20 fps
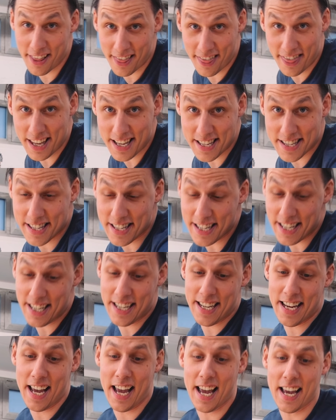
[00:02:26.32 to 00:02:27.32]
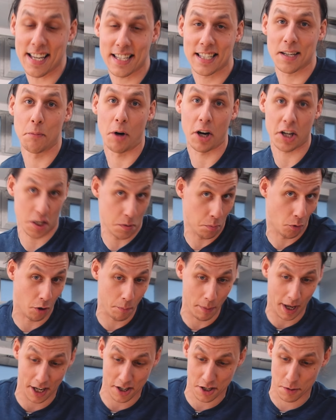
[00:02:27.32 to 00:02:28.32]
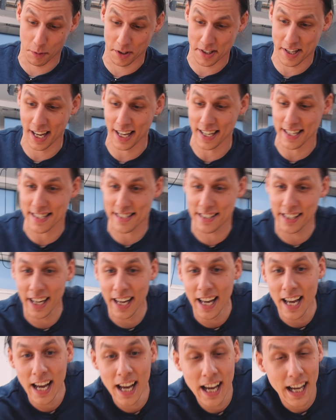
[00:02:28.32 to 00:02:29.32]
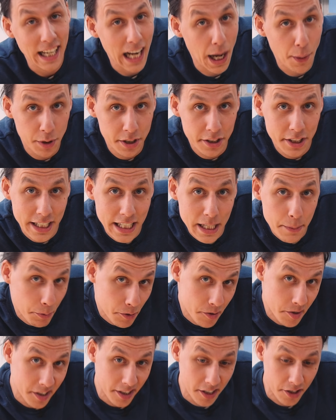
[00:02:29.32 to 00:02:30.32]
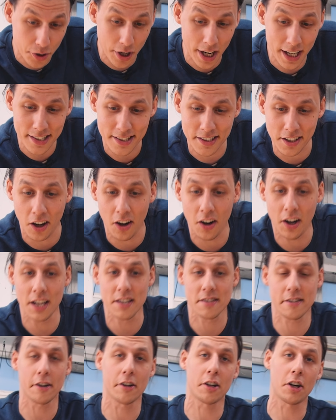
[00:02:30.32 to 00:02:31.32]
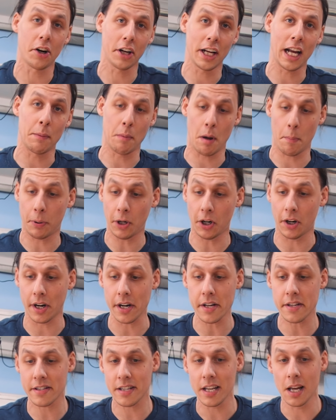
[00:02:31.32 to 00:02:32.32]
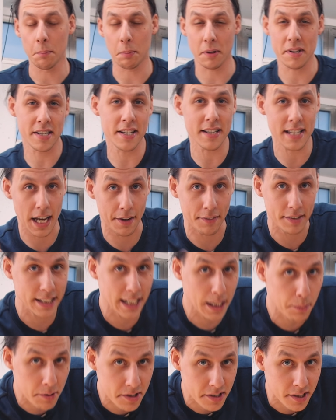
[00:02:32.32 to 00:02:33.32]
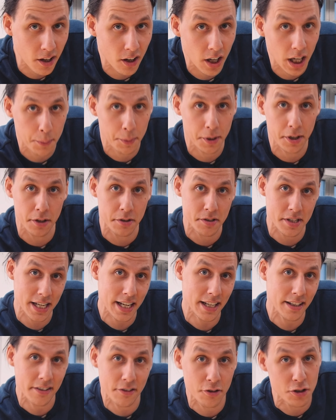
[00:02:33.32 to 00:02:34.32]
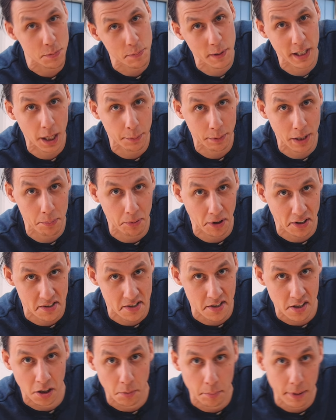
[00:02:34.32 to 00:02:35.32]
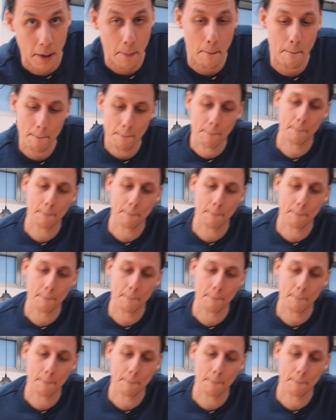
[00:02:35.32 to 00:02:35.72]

This is a much more manageable size. Now I could keep using the track saw and start cutting out my parts, but since I have a table saw, I'm gonna use it to speed up that process a little bit.